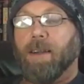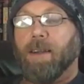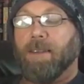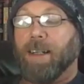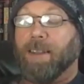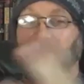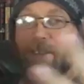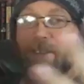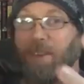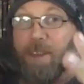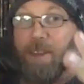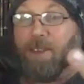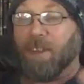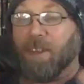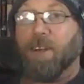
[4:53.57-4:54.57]

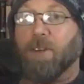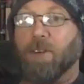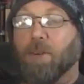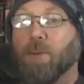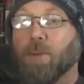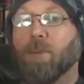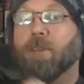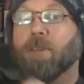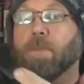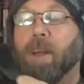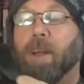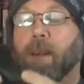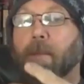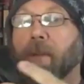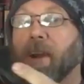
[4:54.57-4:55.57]
there's gun duels,
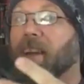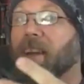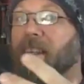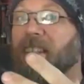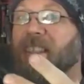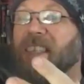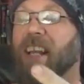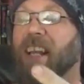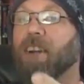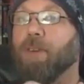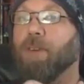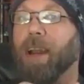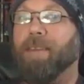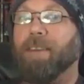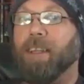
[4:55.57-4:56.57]
but Americans tend to
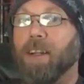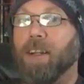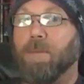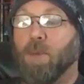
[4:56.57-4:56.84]
gravitate